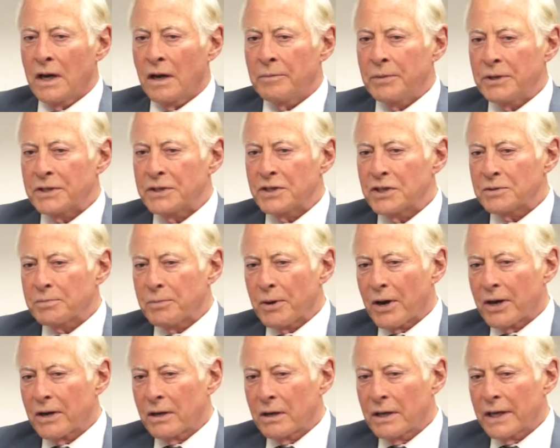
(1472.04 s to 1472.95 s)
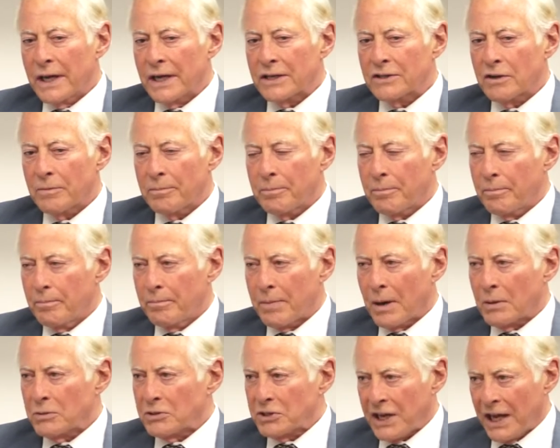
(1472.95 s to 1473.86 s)
A business model has
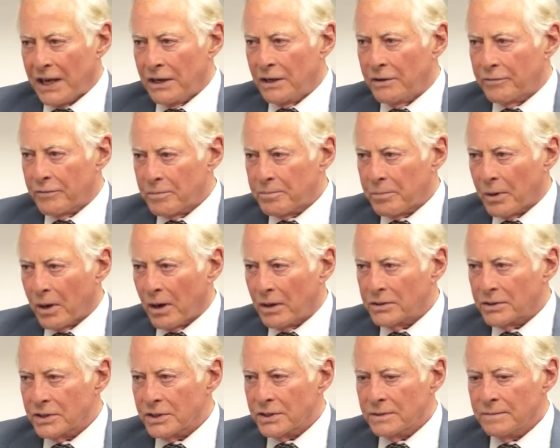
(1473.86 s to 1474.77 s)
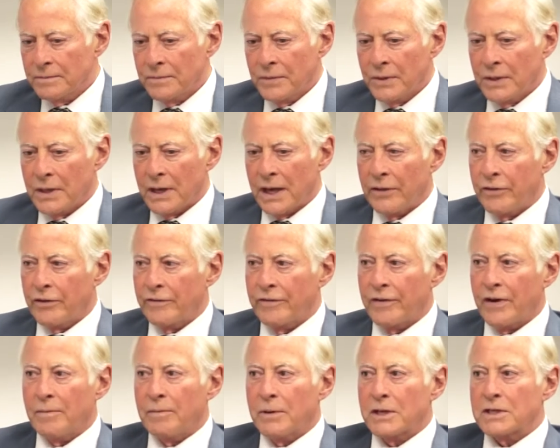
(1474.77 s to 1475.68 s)
about 10 different parts, and they're
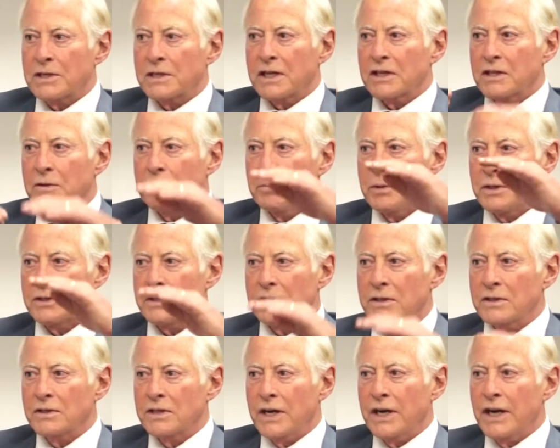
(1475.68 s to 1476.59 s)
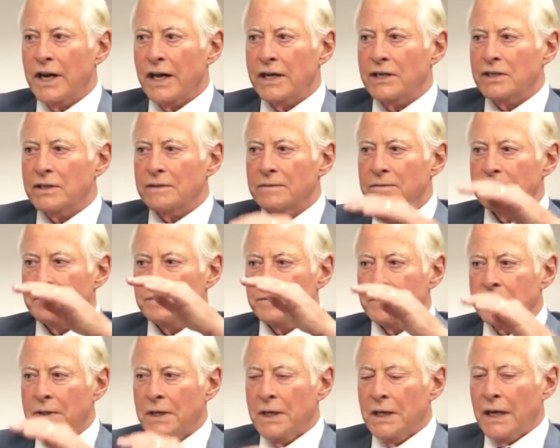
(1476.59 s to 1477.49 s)
very much like the pistons in an engine.
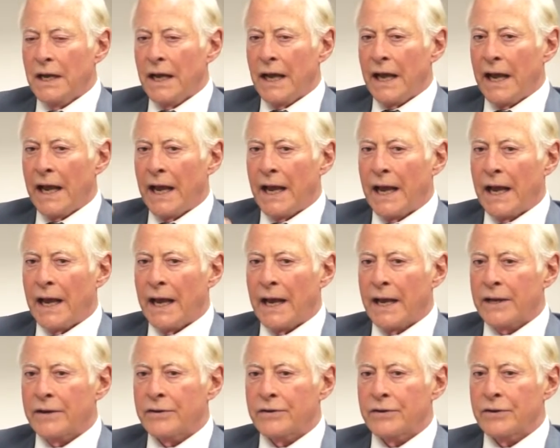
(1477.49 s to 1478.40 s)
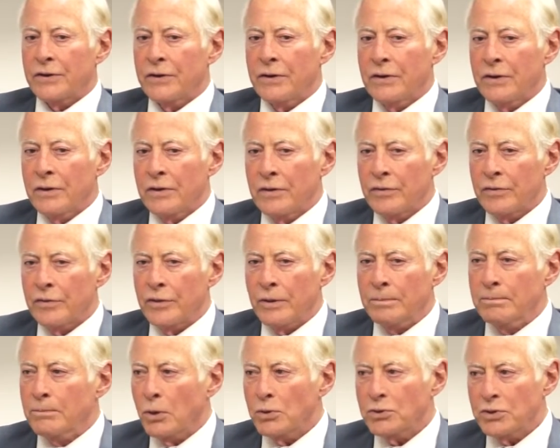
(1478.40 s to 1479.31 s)
And
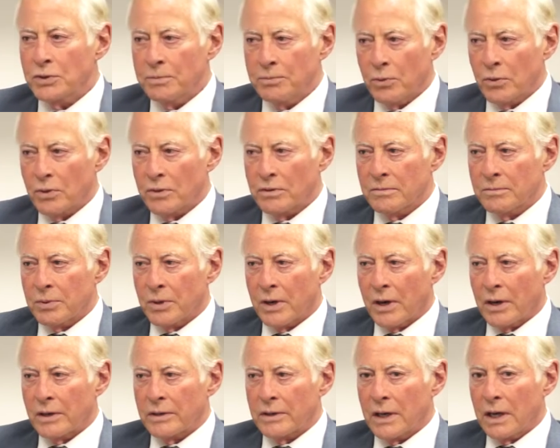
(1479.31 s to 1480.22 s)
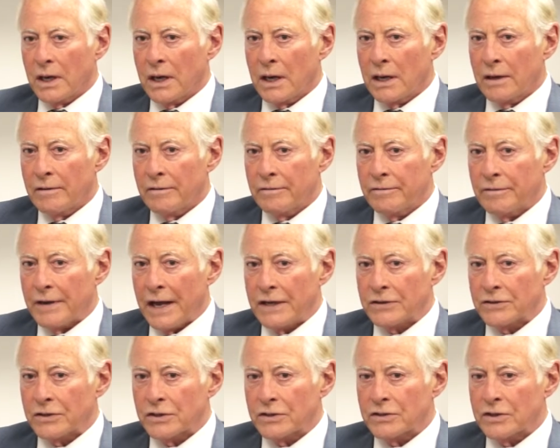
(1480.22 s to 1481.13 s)
the most important part of
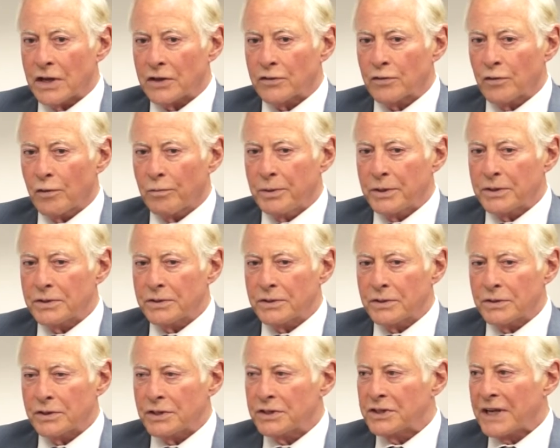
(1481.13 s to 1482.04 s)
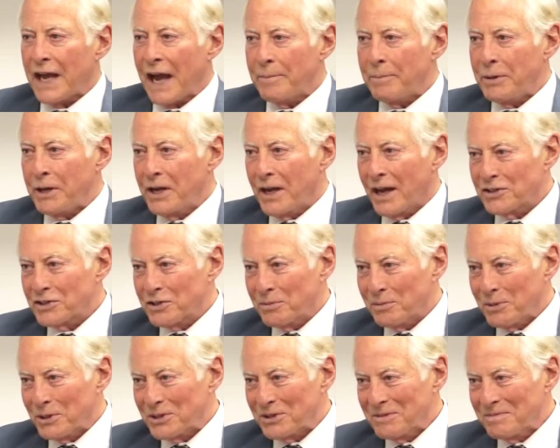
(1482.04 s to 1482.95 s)
a successful business is happy
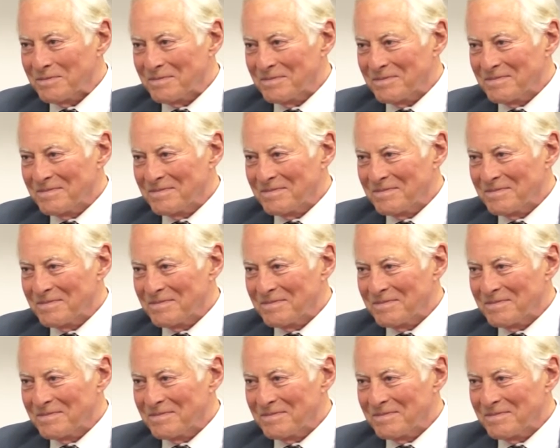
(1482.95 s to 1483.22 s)
customers.